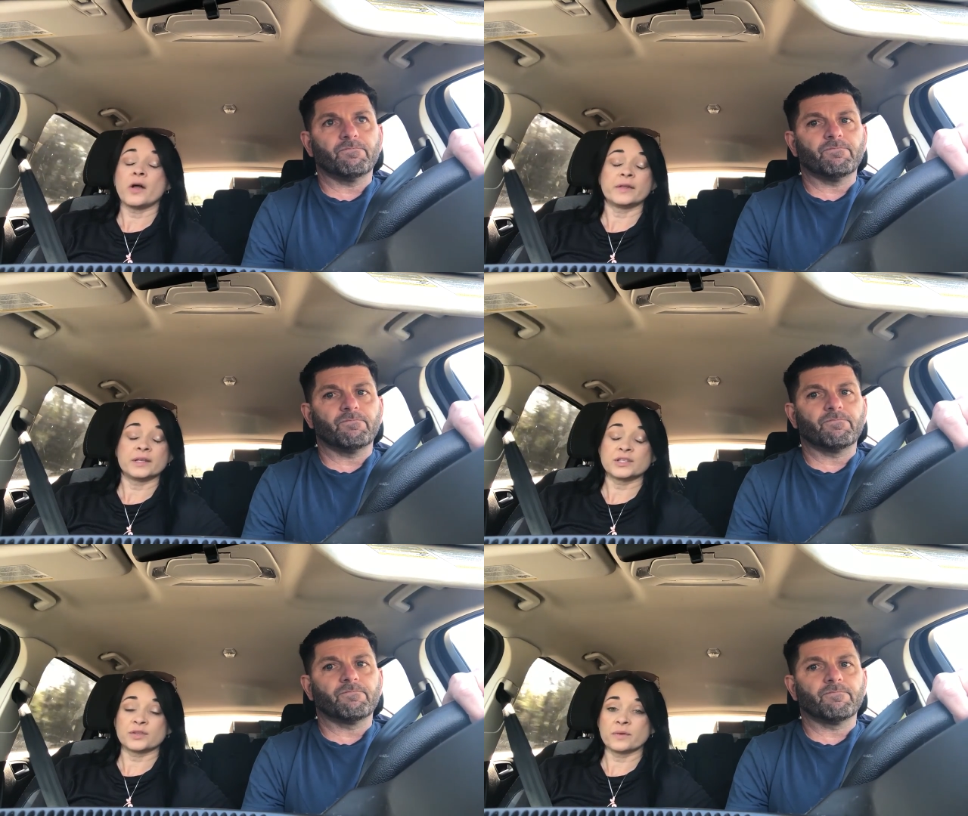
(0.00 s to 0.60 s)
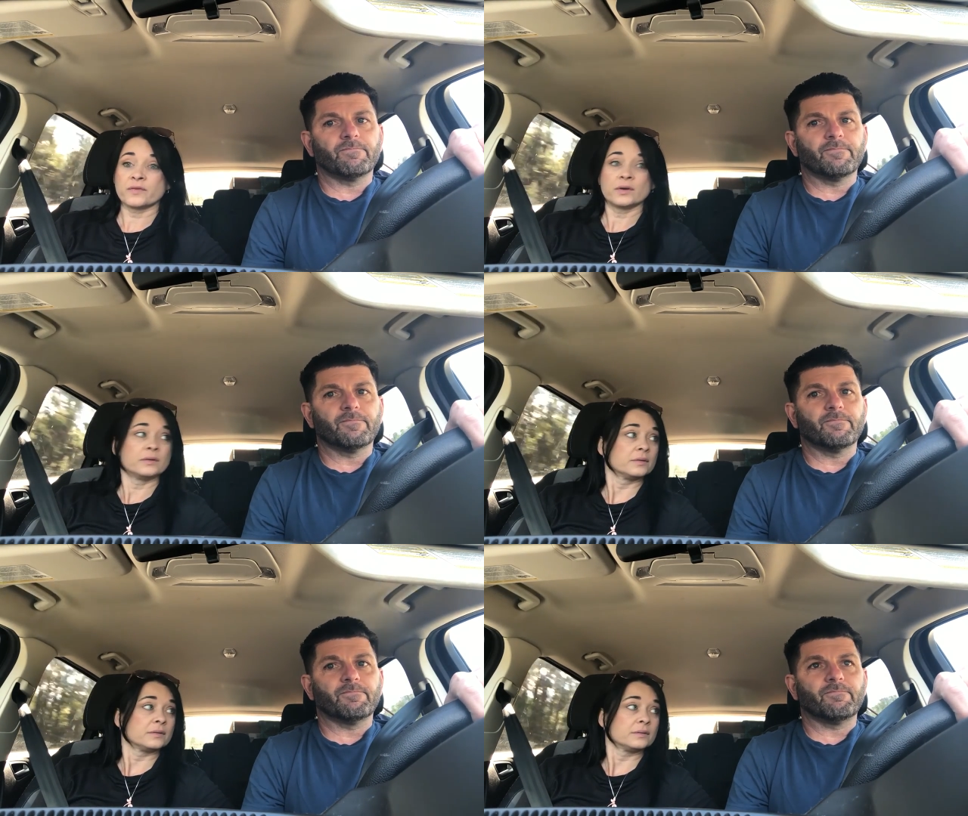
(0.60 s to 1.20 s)
Speaker 1: fallen into the river,
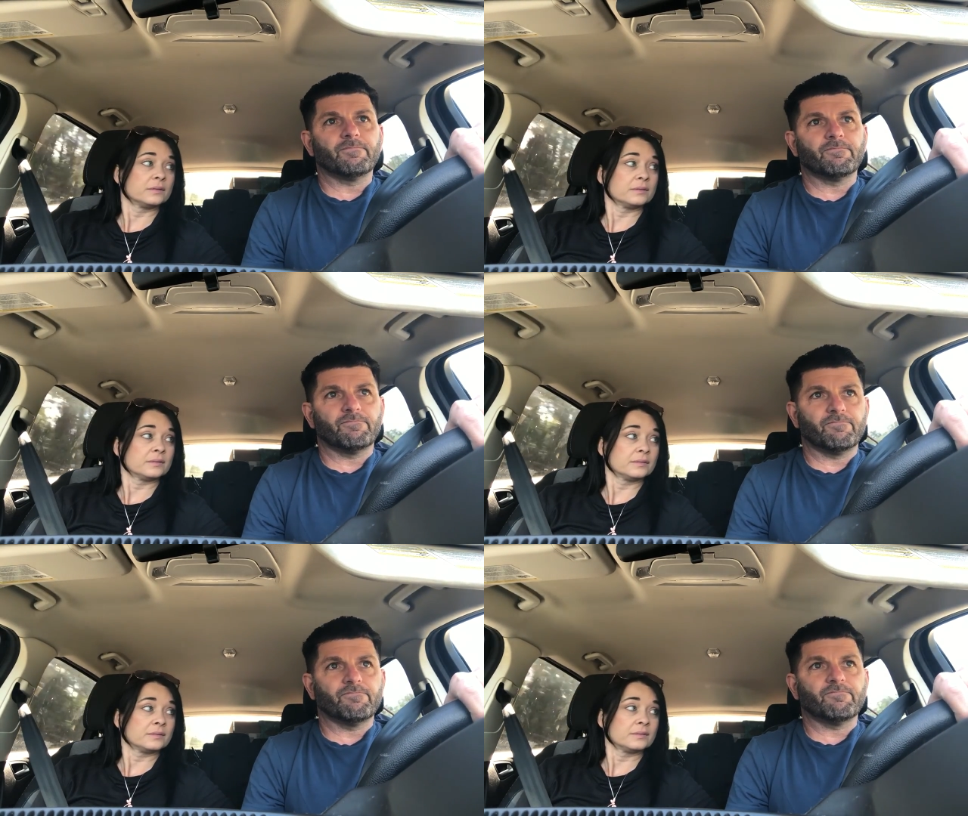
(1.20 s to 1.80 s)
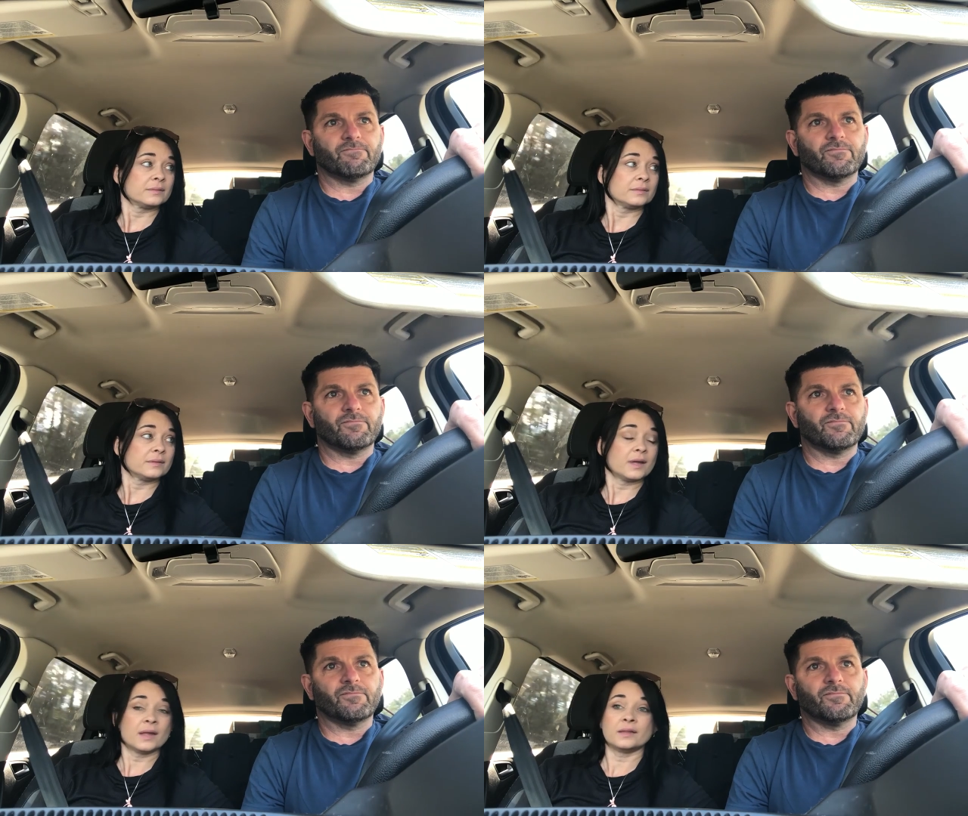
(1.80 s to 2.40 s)

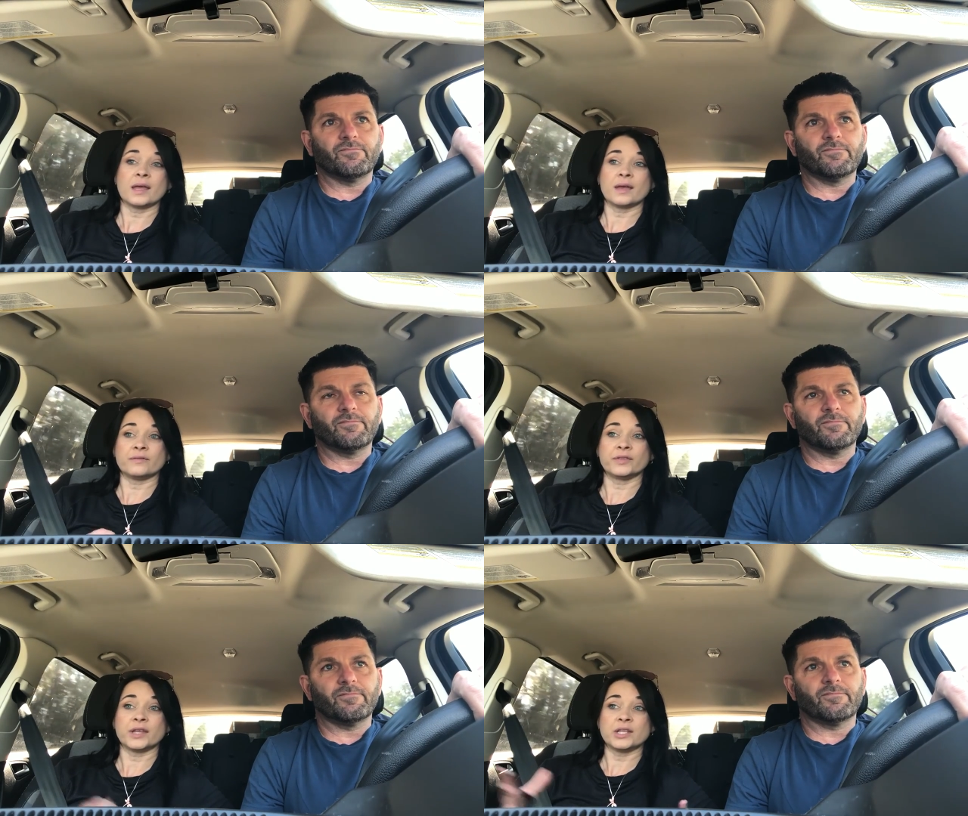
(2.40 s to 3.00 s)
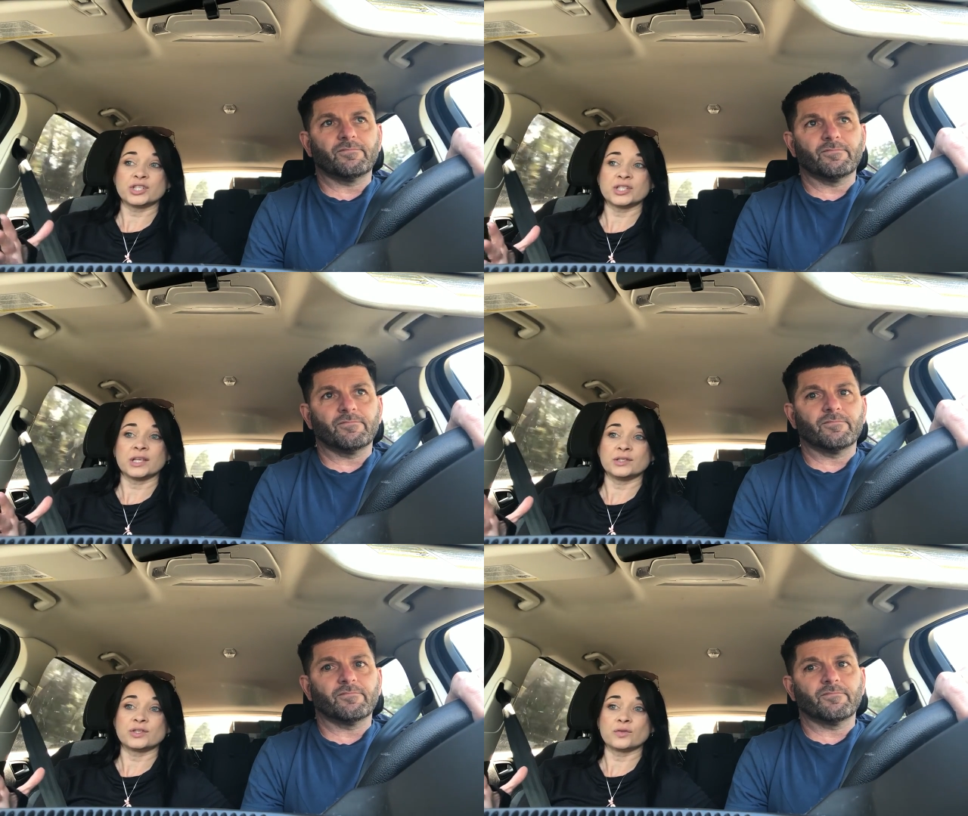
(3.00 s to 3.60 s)
and they have leached
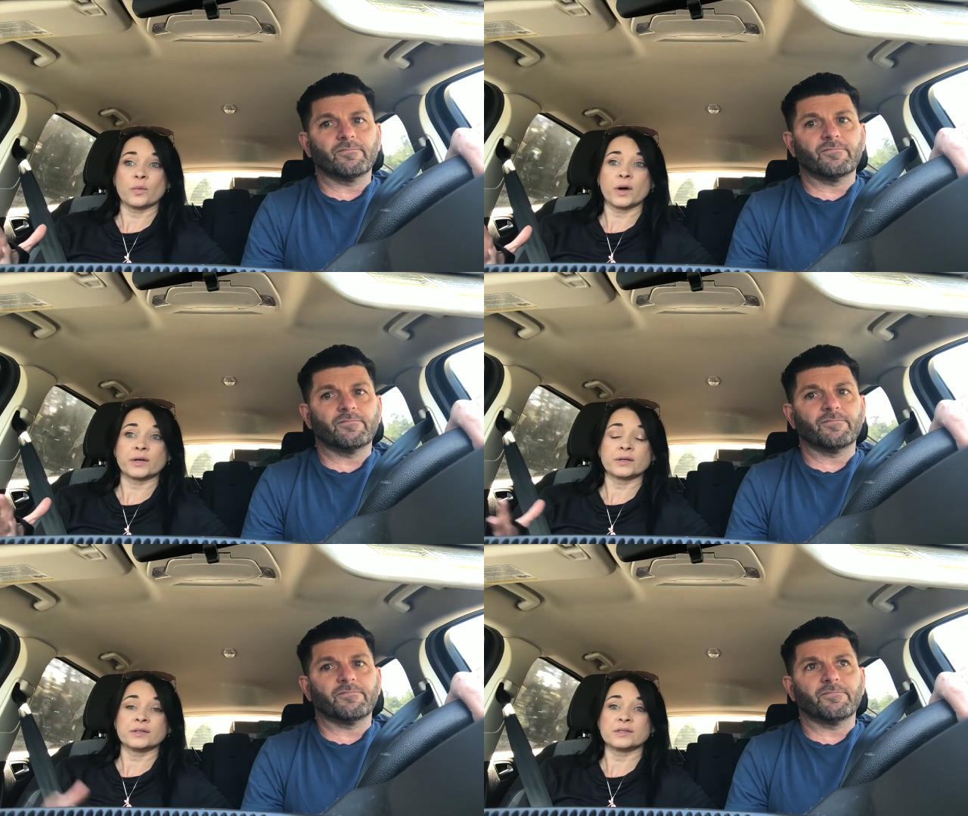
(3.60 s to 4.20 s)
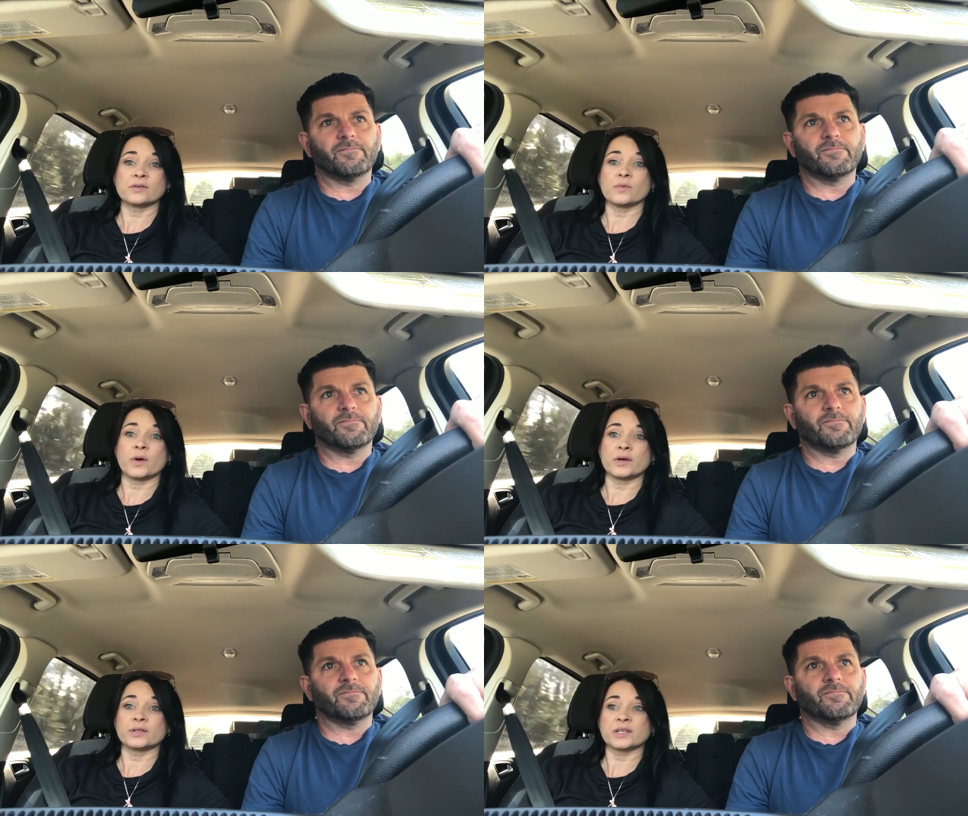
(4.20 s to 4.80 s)
into the water. So the
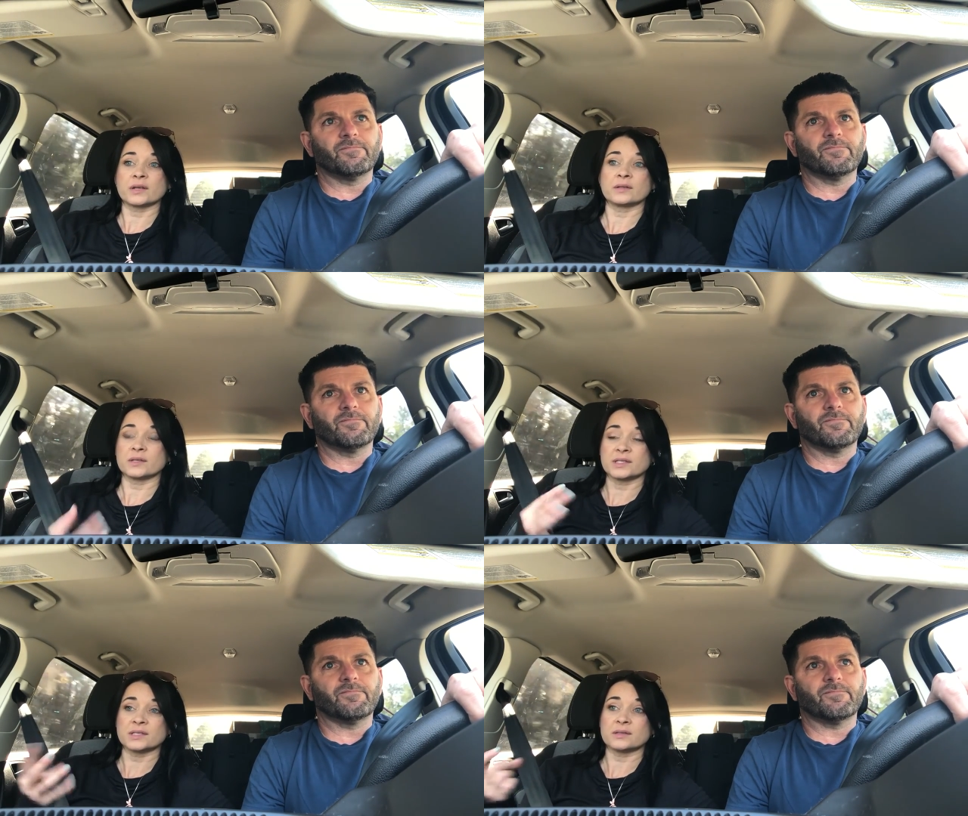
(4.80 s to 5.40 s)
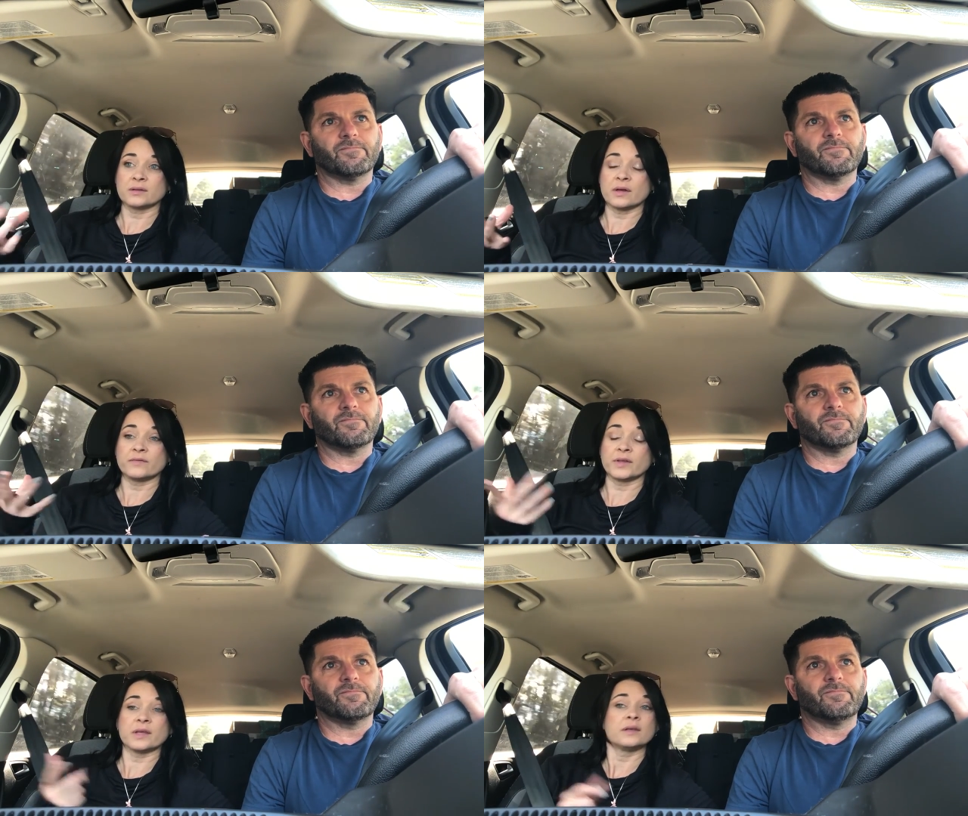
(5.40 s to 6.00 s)
water's this
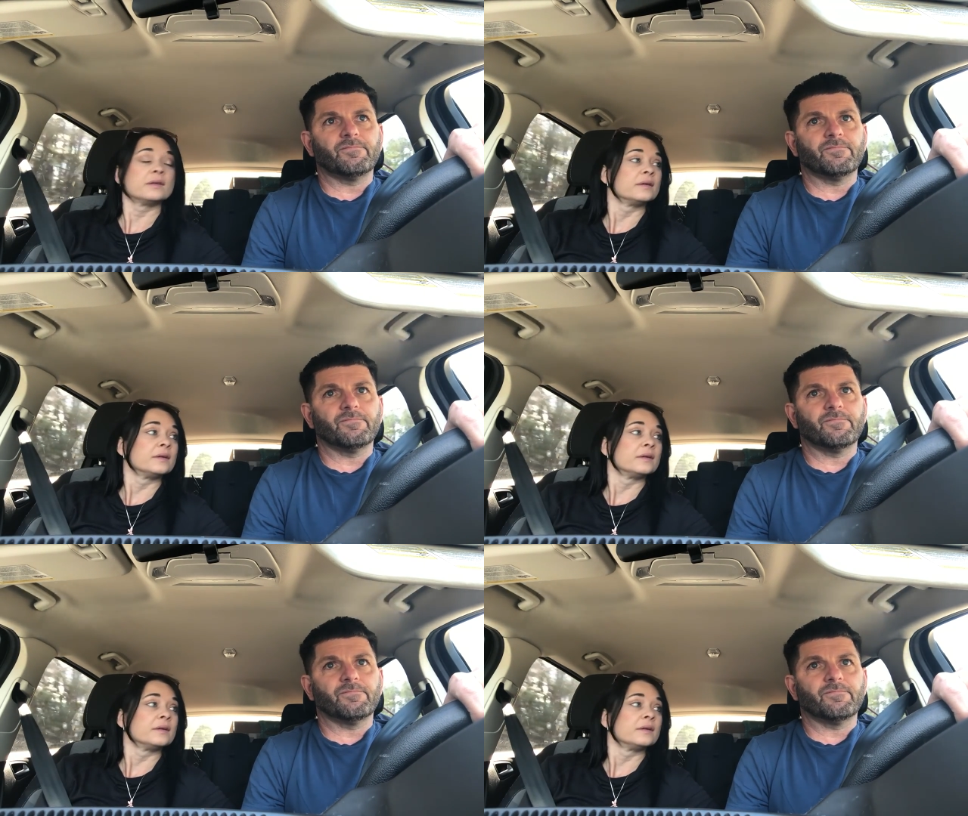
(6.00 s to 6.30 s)
lovely